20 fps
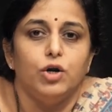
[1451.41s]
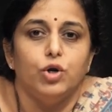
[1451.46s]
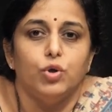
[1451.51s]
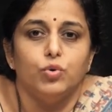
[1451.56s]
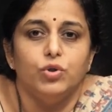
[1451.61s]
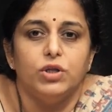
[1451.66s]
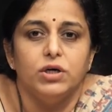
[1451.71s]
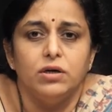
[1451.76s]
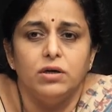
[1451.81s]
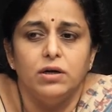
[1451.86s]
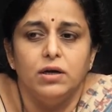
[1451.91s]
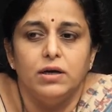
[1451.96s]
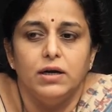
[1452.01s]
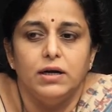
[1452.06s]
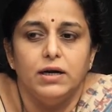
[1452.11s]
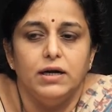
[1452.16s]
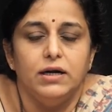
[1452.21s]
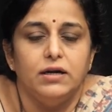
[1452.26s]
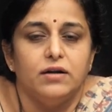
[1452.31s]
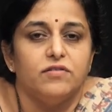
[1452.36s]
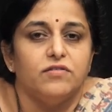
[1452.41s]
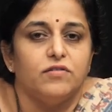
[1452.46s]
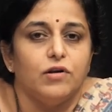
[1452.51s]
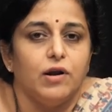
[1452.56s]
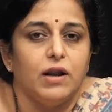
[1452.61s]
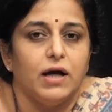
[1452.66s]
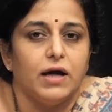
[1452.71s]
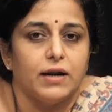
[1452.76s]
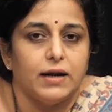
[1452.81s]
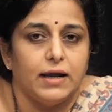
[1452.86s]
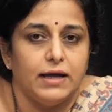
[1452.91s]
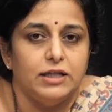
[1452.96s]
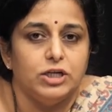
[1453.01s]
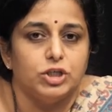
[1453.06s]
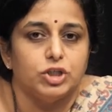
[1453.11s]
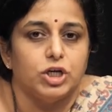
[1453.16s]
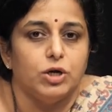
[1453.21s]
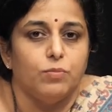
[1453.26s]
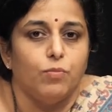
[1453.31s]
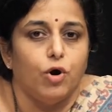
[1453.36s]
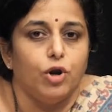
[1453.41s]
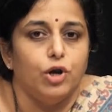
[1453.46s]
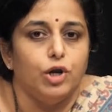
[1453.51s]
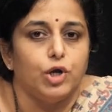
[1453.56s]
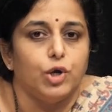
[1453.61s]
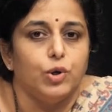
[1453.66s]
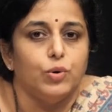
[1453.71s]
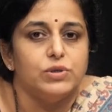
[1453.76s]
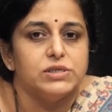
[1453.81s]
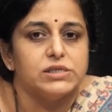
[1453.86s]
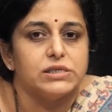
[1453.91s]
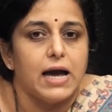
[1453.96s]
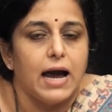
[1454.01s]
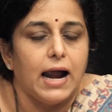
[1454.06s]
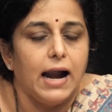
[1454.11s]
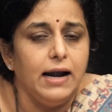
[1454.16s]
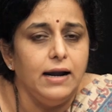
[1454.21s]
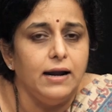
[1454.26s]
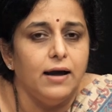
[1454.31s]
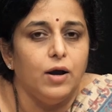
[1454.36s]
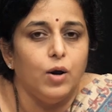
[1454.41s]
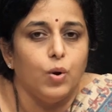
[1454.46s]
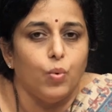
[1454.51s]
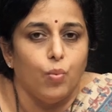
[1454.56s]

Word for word: to the intercellular adhesion molecules and